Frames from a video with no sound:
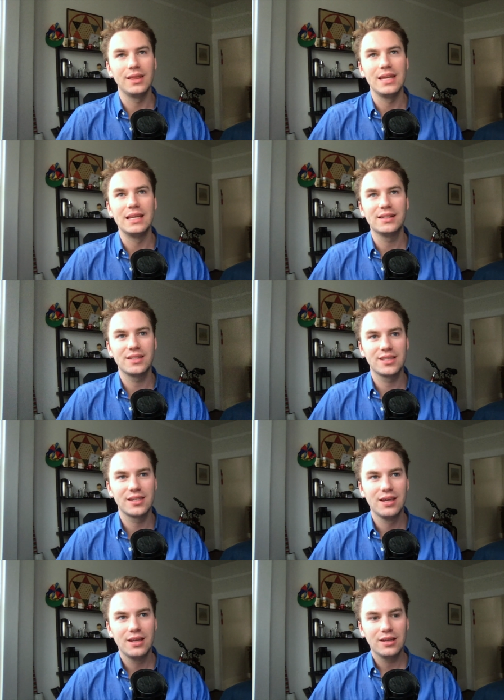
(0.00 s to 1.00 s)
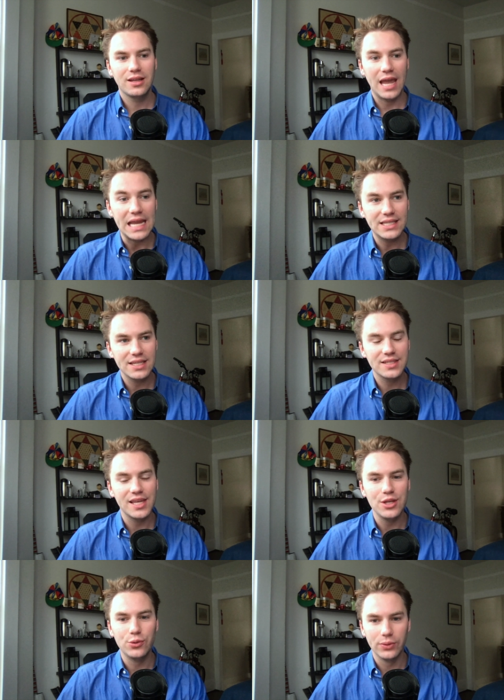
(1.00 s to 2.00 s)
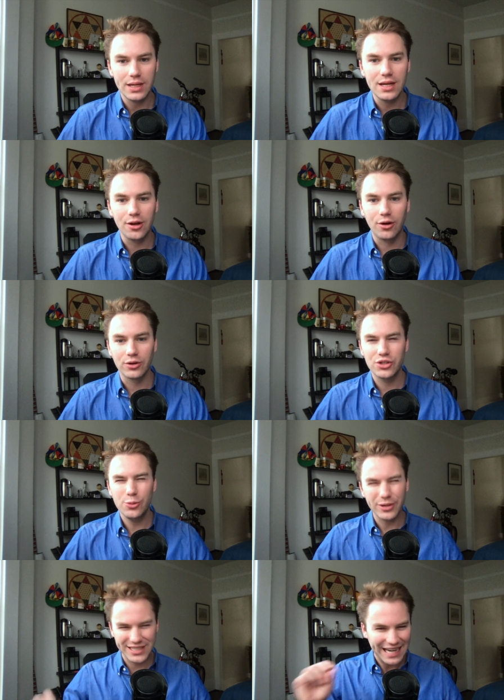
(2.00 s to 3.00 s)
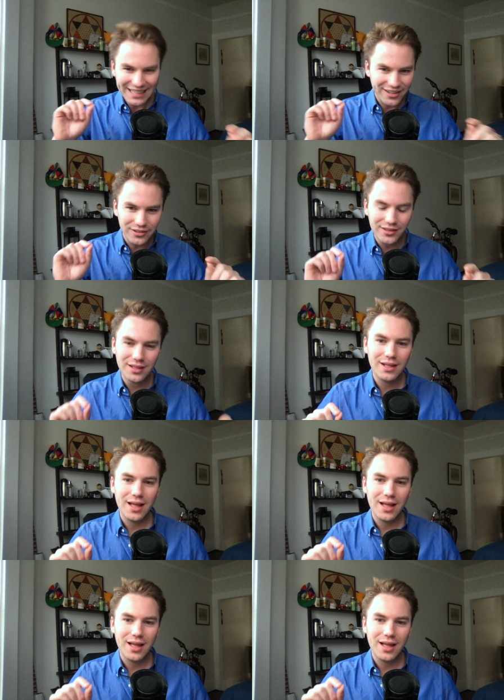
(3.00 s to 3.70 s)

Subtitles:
It's cases that you read are super technical,